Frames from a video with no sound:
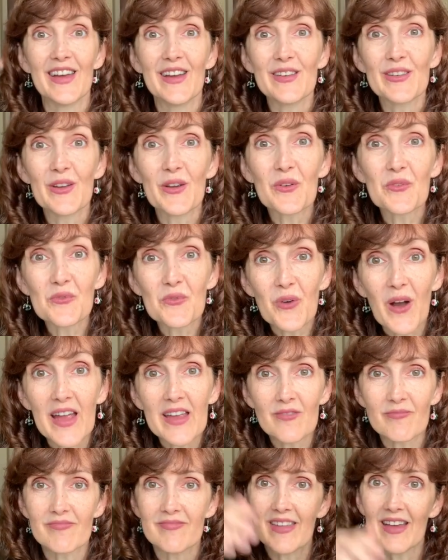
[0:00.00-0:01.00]
turn
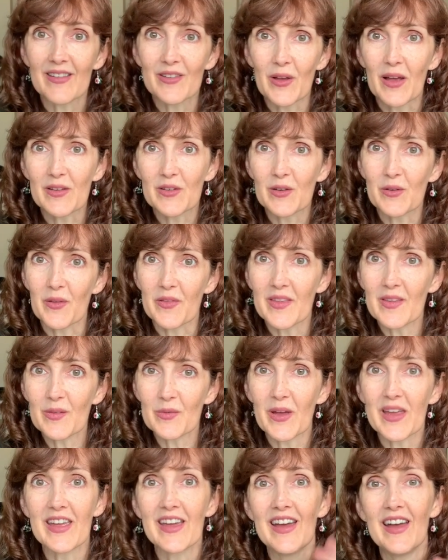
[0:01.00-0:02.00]
right. So I should do it this
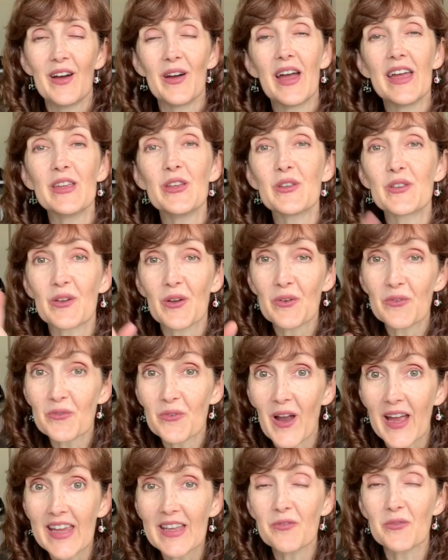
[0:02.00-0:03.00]
way. You turn
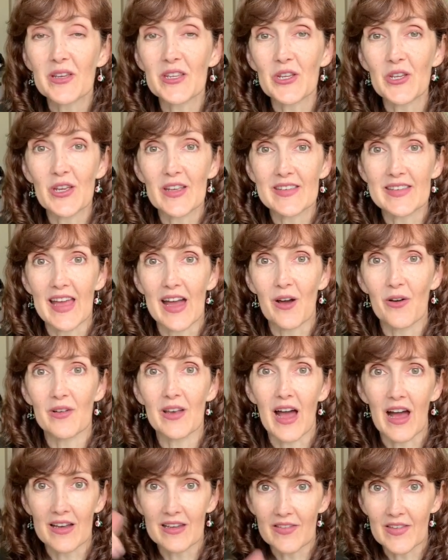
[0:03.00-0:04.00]
right when you get down
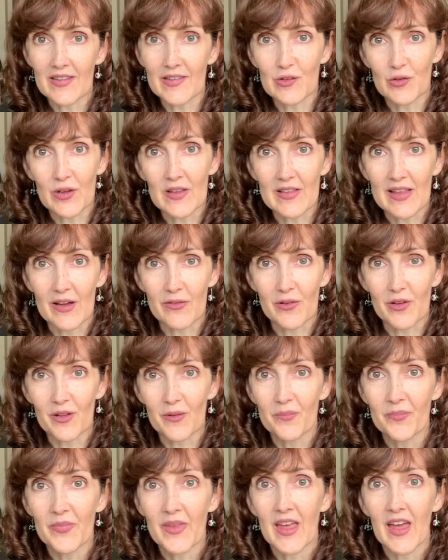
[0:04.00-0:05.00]
onto the street
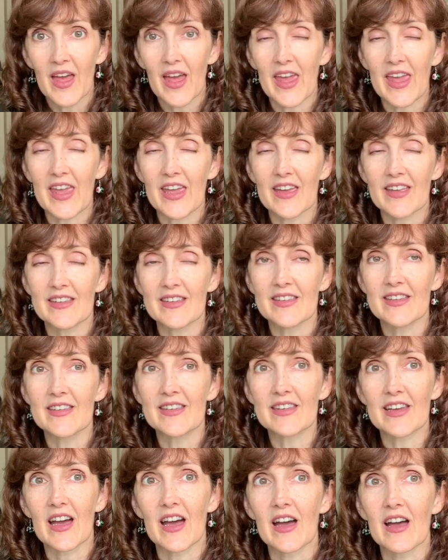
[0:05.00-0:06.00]
level, and
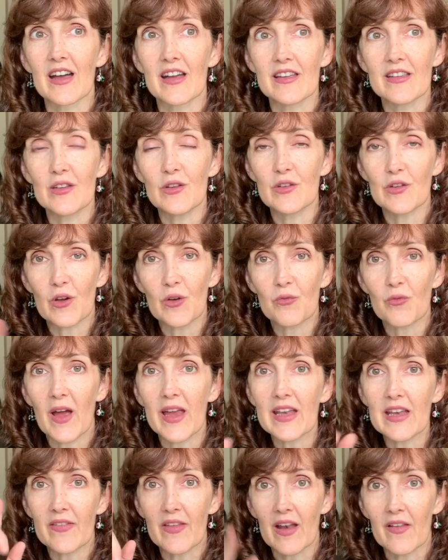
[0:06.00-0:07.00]
you turn
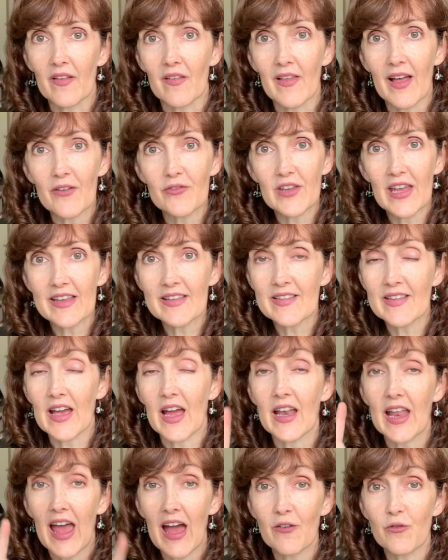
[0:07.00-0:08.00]
right, and then on the left-hand
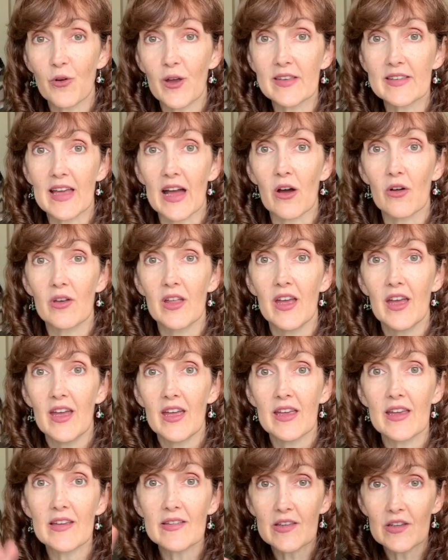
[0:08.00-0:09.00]
side, halfway down,
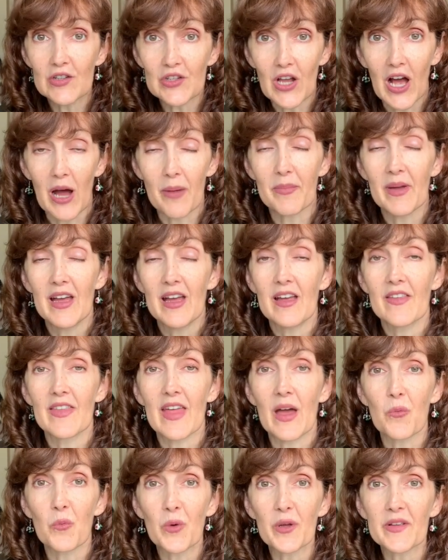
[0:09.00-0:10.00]
is a shop
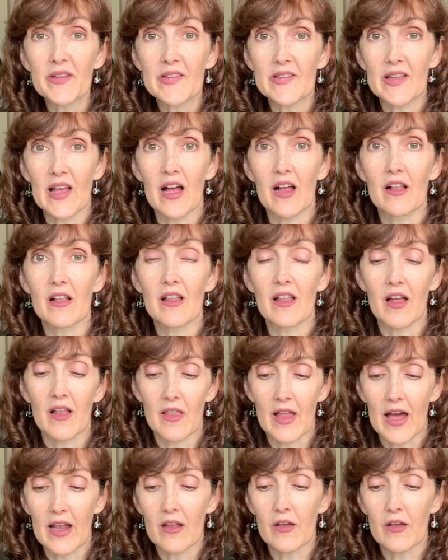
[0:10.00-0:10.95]
that will sell a lot